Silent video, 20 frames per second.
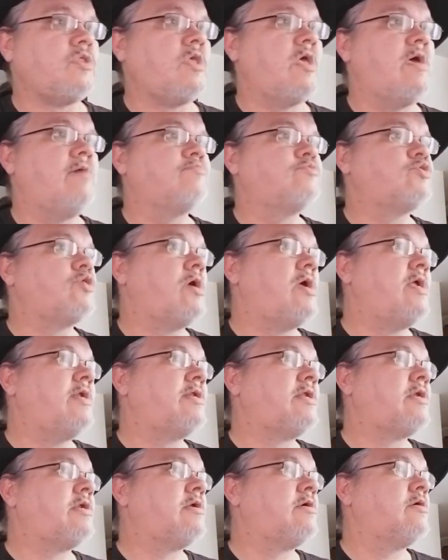I'm trying
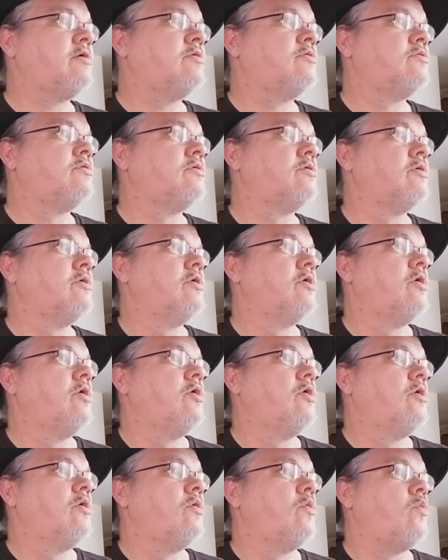to learn
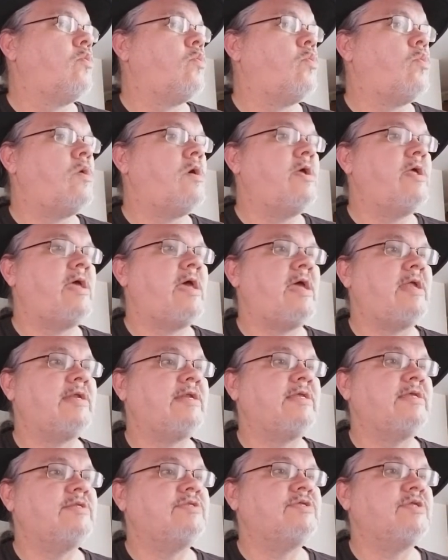what I
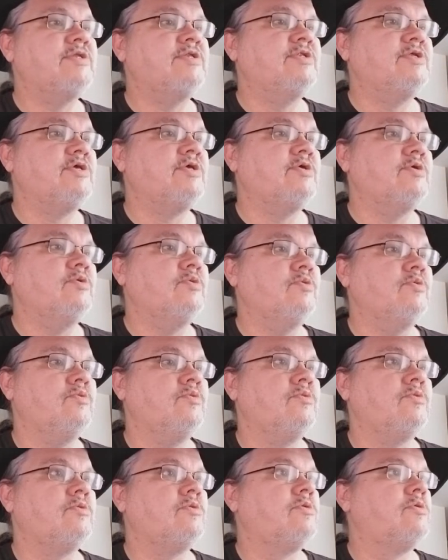need to
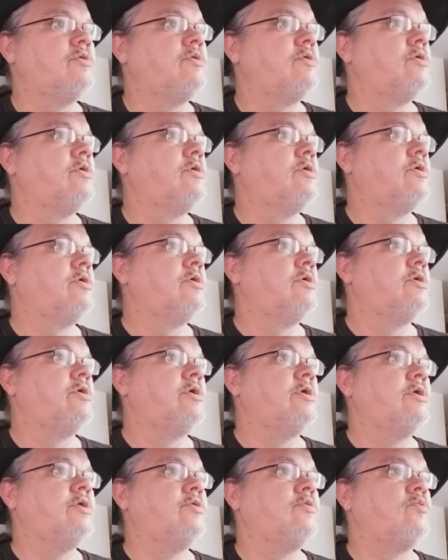do
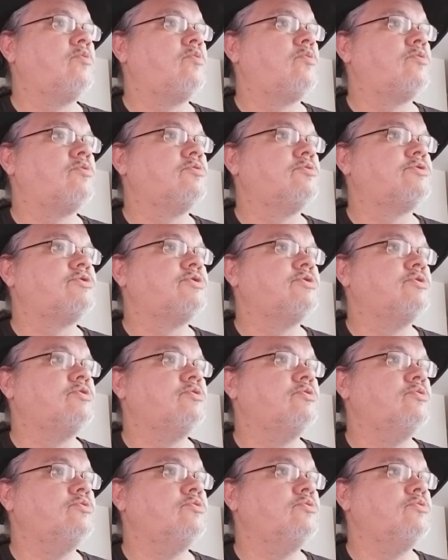in order
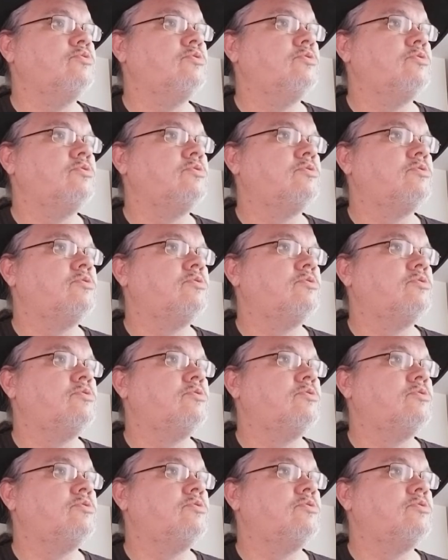to